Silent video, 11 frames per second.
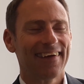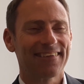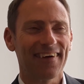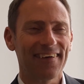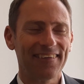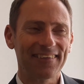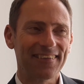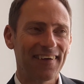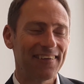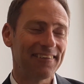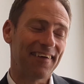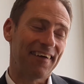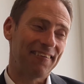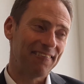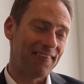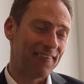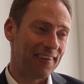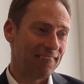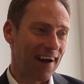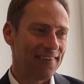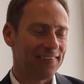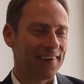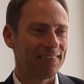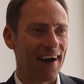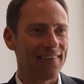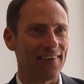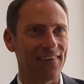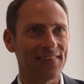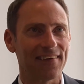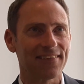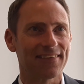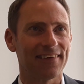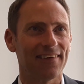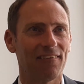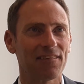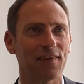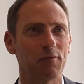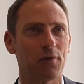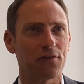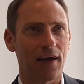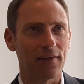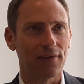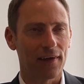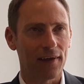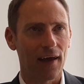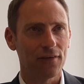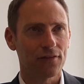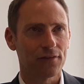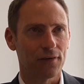So one of my roles is to obviously present the case